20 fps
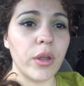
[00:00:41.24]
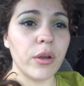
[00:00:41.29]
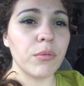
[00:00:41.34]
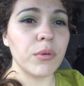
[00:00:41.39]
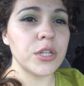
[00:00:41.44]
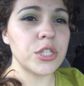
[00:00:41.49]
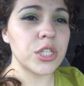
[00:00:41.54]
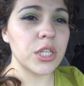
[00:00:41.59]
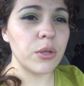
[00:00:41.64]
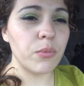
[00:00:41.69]
We
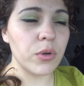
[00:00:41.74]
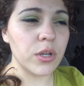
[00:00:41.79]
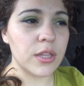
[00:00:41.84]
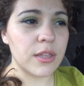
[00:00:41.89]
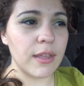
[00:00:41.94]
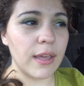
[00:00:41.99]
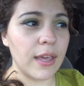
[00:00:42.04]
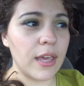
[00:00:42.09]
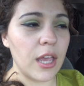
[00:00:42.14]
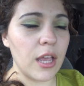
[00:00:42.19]
originally were
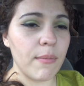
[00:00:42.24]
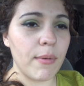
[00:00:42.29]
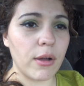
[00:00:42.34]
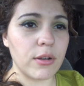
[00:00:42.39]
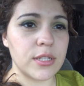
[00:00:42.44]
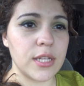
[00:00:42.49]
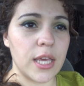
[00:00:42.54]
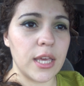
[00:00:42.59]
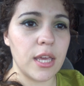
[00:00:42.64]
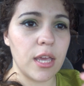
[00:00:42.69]
thinking
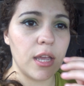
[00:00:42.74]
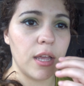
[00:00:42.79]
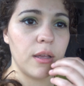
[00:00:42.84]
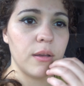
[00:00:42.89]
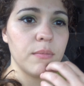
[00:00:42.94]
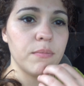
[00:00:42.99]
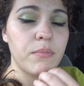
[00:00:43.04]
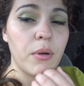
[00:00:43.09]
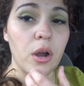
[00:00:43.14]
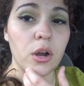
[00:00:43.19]
about
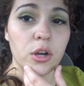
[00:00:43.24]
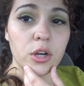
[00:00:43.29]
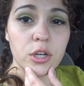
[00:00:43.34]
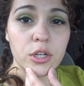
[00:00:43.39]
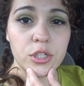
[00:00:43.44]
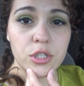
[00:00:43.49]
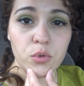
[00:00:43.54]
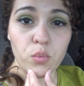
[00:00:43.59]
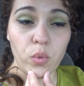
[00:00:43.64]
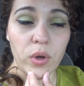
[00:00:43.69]
taking
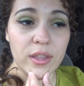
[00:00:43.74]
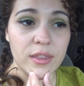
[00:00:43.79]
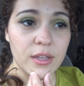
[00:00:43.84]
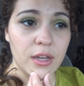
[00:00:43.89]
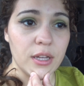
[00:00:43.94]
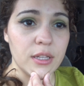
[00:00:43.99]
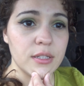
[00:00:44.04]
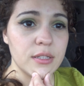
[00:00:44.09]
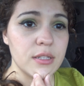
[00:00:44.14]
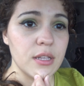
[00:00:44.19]
Parker with
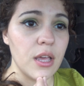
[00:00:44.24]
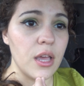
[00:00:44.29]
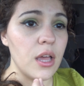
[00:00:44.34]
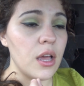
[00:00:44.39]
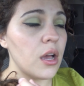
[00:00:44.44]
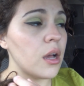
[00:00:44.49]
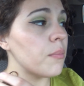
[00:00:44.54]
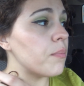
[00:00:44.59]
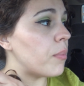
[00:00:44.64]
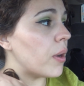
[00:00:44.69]
us,
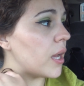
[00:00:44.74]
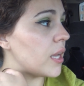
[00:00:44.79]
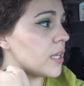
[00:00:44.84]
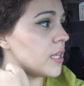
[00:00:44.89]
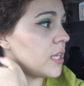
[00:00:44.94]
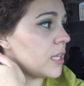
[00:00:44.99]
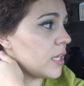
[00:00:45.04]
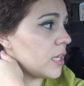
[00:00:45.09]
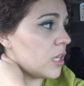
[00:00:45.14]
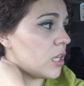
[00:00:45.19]
but
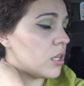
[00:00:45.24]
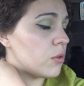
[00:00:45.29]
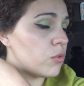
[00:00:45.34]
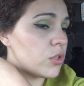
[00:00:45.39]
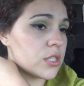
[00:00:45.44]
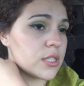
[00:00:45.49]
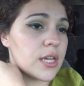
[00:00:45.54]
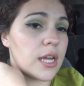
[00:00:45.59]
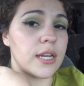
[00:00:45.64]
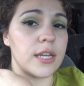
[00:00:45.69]
he
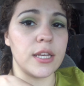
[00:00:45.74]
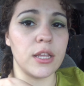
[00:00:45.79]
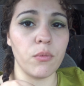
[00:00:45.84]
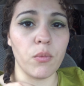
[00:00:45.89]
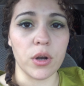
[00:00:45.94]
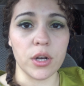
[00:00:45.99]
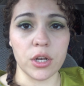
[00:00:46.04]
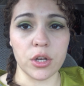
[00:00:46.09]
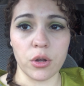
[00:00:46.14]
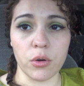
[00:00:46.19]
decided he
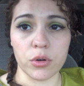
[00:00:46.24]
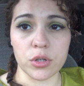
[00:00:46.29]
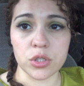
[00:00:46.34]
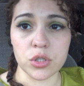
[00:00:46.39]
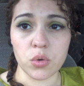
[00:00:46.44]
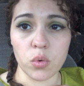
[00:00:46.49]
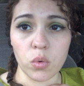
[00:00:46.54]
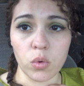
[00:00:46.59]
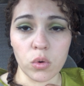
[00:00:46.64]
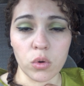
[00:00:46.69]
wanted to go to
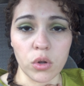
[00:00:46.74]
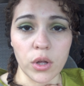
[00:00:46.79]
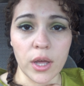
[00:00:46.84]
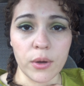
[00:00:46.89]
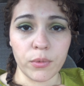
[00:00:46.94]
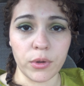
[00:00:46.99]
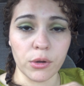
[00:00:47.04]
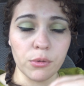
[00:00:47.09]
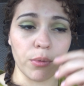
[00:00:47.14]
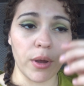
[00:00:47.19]
school,
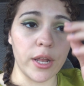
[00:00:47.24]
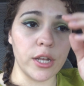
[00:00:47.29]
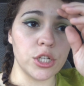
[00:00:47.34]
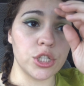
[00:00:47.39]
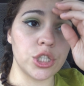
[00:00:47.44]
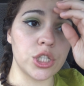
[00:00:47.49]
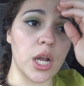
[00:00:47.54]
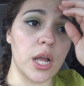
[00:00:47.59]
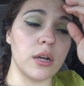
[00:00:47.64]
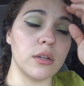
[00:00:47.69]
and we
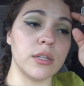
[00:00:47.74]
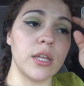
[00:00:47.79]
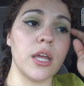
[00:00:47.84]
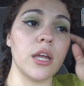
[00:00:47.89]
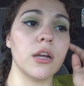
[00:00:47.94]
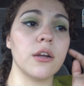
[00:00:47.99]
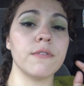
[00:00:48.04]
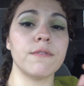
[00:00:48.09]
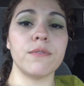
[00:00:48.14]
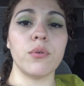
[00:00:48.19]
arranged
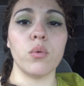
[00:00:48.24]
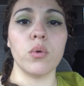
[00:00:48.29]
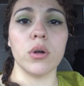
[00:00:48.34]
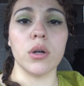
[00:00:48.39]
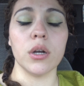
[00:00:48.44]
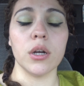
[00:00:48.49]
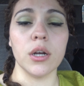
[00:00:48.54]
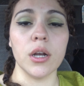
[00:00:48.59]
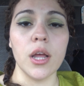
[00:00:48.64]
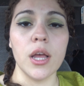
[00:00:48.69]
childcare
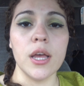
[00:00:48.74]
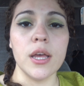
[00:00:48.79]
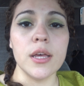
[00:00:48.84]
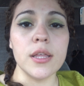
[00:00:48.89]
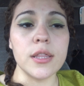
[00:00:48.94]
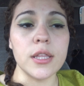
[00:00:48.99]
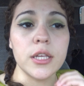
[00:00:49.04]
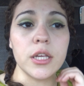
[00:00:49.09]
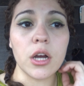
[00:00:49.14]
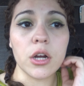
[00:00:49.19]
for
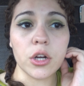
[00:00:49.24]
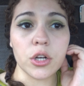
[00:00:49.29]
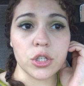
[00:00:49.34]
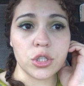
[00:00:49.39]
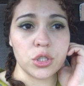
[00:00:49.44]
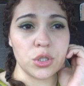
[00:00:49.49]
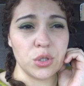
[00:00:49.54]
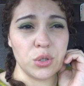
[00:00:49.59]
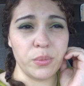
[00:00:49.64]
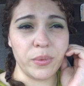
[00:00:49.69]
the younger
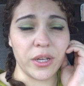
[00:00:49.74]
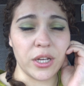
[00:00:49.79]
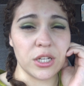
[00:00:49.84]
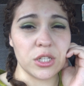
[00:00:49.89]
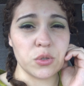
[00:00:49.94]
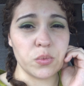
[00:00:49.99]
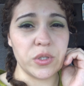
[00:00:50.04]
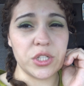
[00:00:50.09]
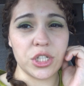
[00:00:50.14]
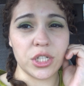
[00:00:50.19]
two
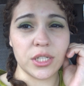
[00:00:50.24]
because